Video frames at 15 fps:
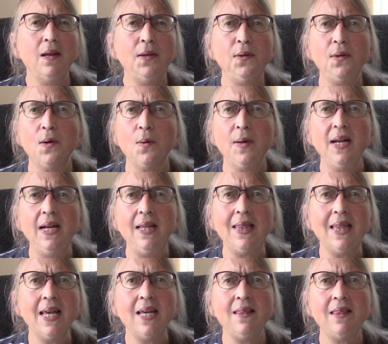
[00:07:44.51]
You know,
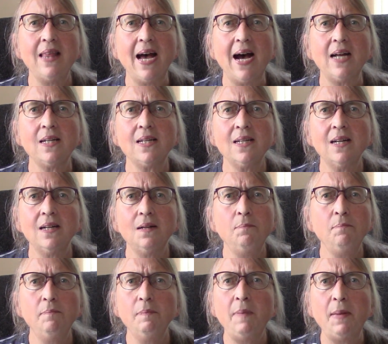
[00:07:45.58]
anything
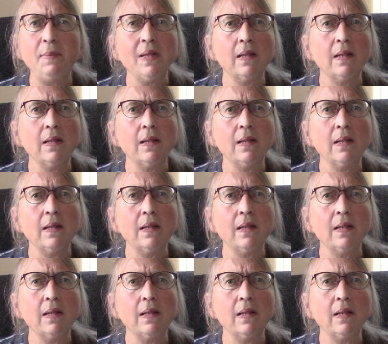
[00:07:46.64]
that maybe